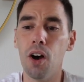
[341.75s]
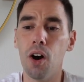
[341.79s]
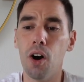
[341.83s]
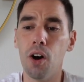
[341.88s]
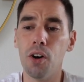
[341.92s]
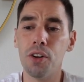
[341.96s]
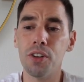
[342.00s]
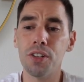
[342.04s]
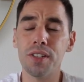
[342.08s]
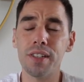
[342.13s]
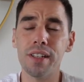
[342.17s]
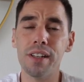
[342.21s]

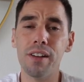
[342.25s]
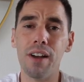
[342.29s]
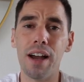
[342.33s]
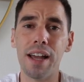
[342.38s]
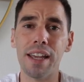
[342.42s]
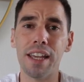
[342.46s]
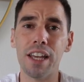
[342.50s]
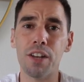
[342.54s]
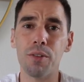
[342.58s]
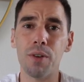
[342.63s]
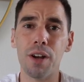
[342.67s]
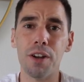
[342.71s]
Honestly, I
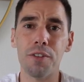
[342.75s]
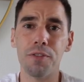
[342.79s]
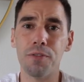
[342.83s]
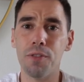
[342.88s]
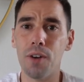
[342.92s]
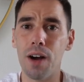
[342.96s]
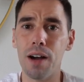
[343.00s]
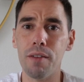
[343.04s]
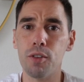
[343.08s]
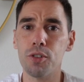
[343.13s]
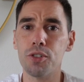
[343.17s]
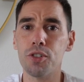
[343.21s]
get around
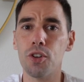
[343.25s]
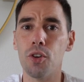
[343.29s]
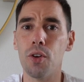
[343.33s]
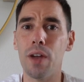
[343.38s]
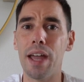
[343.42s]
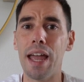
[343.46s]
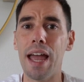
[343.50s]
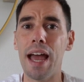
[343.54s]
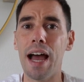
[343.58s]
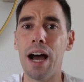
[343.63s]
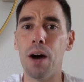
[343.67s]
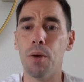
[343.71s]
5 or so
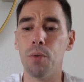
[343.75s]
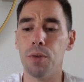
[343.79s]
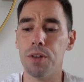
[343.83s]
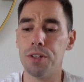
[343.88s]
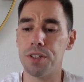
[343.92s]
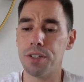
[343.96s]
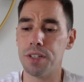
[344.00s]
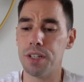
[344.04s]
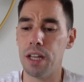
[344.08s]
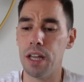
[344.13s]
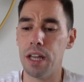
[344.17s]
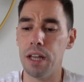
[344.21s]

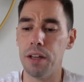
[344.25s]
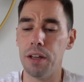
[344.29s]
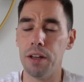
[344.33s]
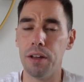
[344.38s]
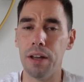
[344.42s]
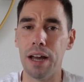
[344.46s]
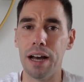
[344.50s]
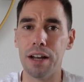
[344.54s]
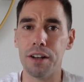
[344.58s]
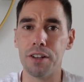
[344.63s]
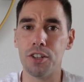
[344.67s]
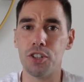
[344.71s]
hours
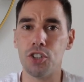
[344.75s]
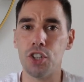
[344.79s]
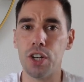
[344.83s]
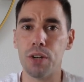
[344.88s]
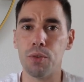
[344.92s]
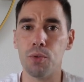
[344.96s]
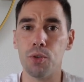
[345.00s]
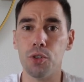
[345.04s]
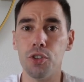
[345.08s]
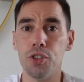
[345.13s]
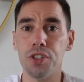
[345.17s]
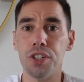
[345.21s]
out of
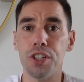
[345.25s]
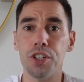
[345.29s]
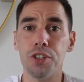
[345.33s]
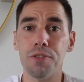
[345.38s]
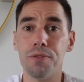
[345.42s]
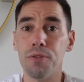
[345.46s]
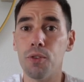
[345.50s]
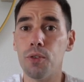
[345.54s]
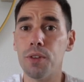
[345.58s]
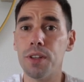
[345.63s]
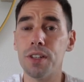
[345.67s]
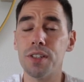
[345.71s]
general usage
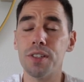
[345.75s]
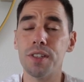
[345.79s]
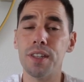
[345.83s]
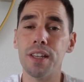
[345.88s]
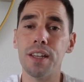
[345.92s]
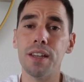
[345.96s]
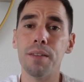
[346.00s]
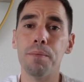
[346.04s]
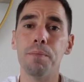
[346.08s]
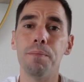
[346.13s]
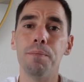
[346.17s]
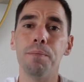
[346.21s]
for this
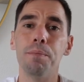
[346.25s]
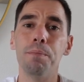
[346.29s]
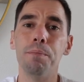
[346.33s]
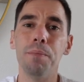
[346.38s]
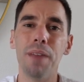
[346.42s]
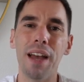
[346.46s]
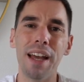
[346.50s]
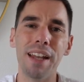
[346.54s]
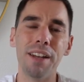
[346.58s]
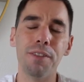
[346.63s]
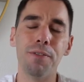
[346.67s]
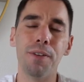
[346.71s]
thing,
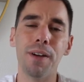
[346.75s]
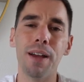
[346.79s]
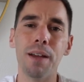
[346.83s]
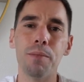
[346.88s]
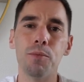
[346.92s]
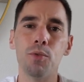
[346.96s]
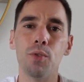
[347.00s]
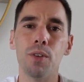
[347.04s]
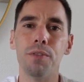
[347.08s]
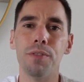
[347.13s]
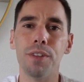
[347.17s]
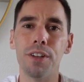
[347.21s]
and if I am
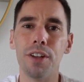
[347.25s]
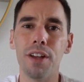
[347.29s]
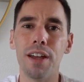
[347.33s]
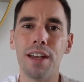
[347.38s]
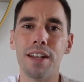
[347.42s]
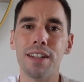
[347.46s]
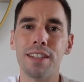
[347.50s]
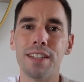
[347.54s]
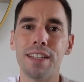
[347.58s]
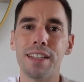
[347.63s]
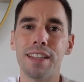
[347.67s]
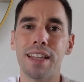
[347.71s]
doing video
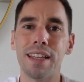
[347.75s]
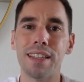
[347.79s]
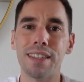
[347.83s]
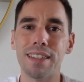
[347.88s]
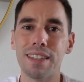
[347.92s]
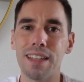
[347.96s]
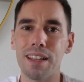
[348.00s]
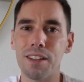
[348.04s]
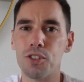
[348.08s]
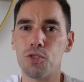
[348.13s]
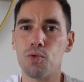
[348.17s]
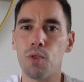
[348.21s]
editing, that
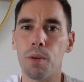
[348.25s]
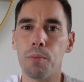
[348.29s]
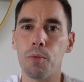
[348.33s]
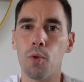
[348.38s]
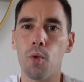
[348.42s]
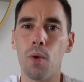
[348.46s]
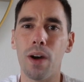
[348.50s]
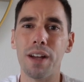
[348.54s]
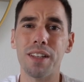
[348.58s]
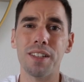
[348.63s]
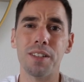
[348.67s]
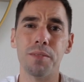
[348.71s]
does drop
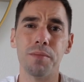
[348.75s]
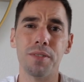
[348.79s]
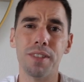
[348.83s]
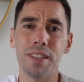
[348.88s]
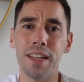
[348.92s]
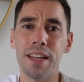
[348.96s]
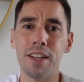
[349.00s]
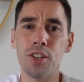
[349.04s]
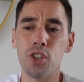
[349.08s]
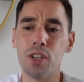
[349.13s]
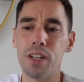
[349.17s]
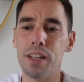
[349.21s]
quite
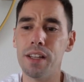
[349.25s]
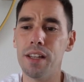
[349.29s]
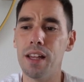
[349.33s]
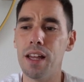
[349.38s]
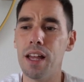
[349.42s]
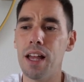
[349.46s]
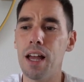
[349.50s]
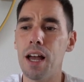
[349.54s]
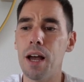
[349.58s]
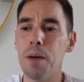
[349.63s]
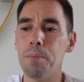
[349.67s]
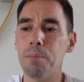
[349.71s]
substantially.
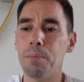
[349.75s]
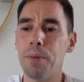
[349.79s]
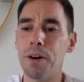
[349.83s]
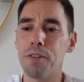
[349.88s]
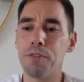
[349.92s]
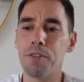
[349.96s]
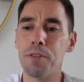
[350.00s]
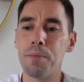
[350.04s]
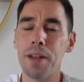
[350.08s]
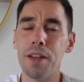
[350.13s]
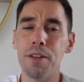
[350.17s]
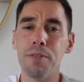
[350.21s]
But
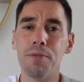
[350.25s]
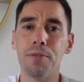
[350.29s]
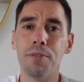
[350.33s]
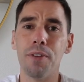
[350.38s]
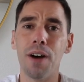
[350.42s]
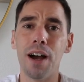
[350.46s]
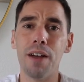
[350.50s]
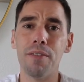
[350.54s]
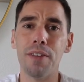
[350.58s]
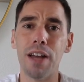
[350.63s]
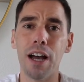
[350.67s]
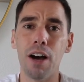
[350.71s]
for me,
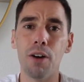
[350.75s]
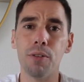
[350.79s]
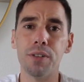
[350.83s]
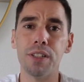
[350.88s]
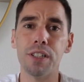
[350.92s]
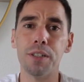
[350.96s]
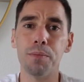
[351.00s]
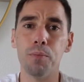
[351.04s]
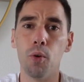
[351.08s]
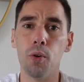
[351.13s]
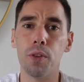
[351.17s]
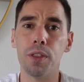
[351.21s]
5 hours
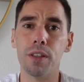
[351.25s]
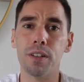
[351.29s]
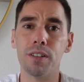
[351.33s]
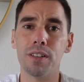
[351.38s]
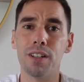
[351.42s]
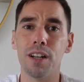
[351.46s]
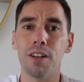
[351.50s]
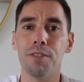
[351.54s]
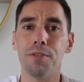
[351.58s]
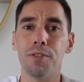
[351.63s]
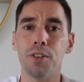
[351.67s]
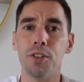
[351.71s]
is more than
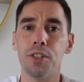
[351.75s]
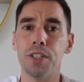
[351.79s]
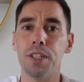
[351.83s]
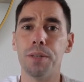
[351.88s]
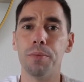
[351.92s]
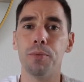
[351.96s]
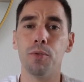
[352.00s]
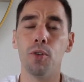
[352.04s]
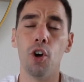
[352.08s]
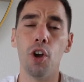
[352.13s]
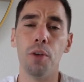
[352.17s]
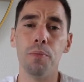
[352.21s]
enough for
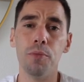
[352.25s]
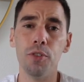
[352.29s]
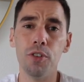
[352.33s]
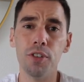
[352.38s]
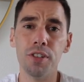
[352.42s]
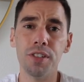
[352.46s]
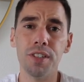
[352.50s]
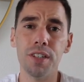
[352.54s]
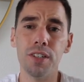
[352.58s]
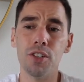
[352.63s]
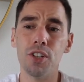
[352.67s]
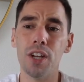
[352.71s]
typical home
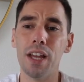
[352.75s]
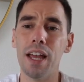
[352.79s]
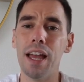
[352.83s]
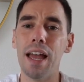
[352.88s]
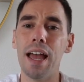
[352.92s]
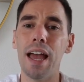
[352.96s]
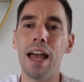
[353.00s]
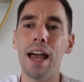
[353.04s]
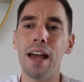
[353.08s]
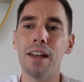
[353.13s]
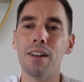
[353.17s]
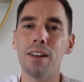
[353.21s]
usage,
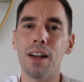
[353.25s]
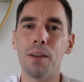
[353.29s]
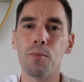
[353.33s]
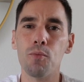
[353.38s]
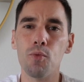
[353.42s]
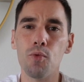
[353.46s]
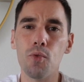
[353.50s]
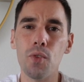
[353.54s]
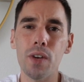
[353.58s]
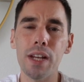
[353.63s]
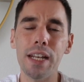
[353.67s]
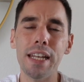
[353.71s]
and
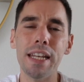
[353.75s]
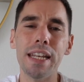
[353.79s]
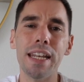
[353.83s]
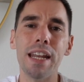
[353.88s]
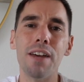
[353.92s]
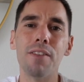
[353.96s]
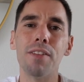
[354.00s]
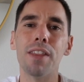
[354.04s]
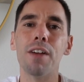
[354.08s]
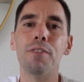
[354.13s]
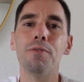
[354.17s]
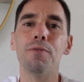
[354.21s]
I'm really
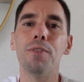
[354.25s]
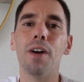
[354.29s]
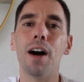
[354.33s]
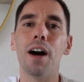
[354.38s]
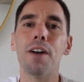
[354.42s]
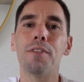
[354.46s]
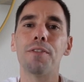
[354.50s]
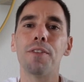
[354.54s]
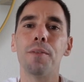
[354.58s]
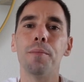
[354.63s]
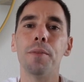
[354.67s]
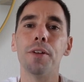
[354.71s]
never that
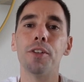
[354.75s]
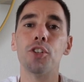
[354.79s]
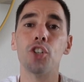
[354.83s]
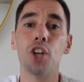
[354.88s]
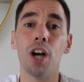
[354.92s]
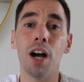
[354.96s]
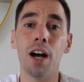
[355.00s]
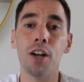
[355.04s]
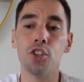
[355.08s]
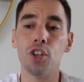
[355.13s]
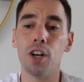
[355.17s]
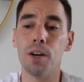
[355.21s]
far from a
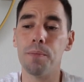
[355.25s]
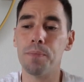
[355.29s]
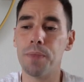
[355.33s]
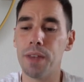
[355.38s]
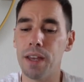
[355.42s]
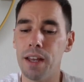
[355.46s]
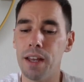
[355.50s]
charger.